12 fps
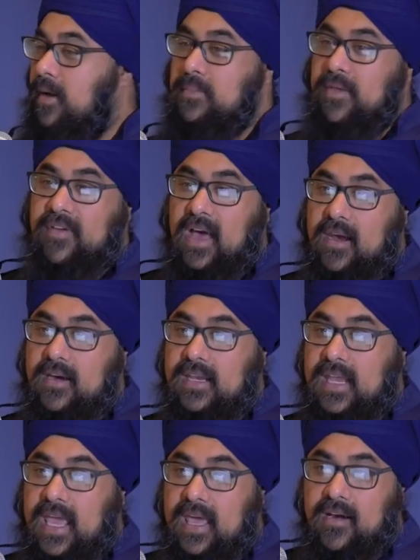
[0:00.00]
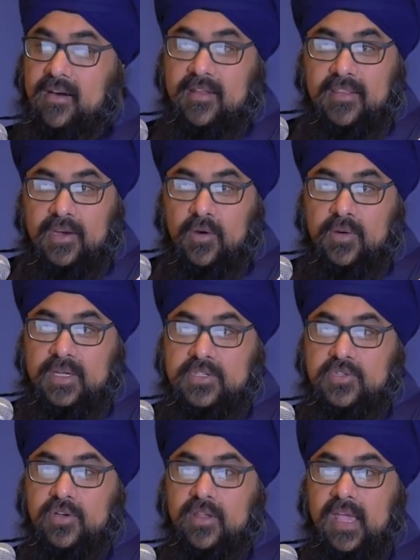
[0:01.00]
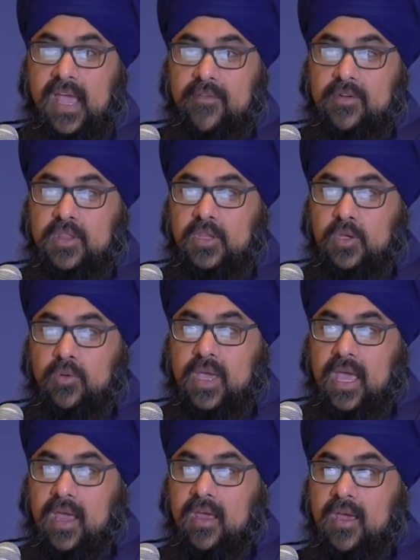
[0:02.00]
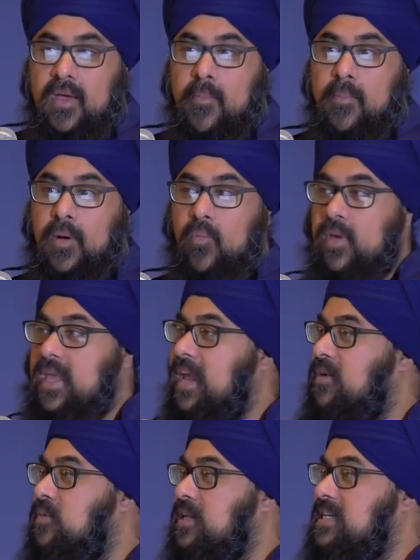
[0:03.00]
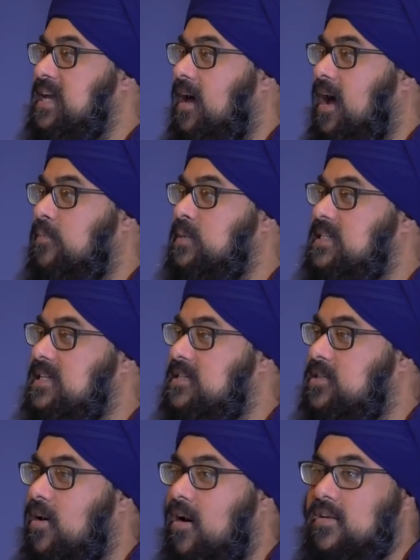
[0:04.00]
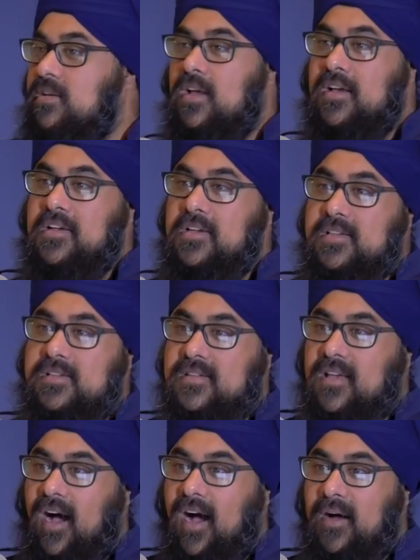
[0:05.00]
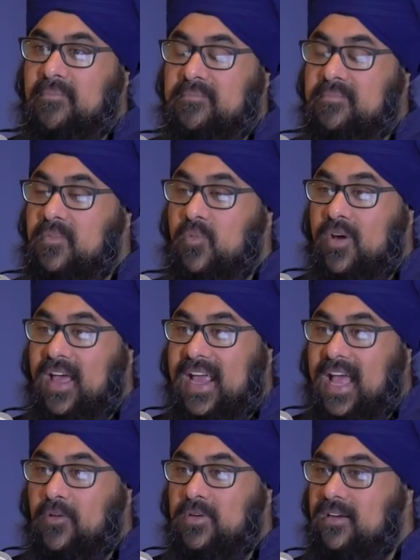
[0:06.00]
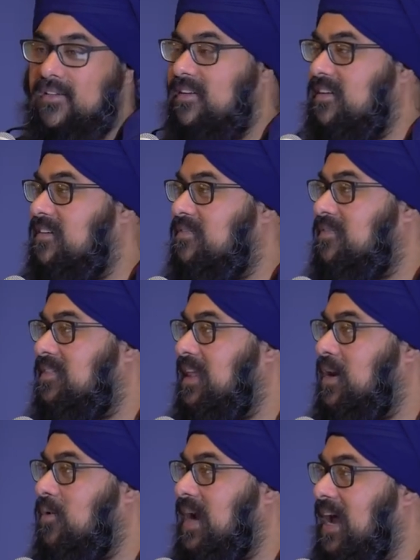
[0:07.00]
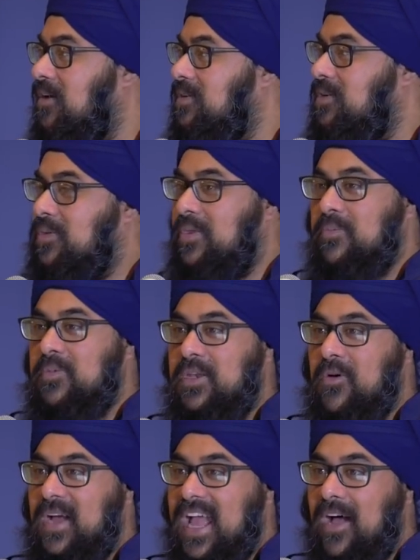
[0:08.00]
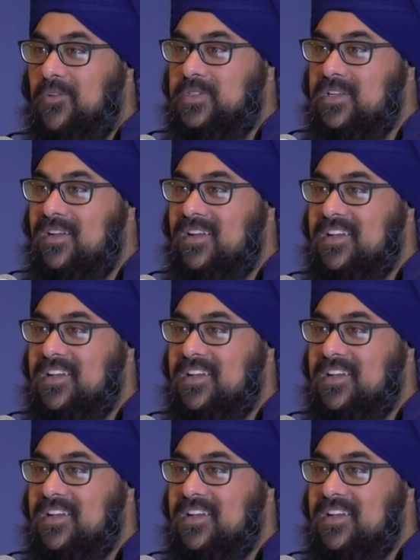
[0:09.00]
They've got it in Canada. They don't necessarily have it in the UK, but we can't really tell how many Sikhs there are because we're not counted. And if they don't count you, then we don't count.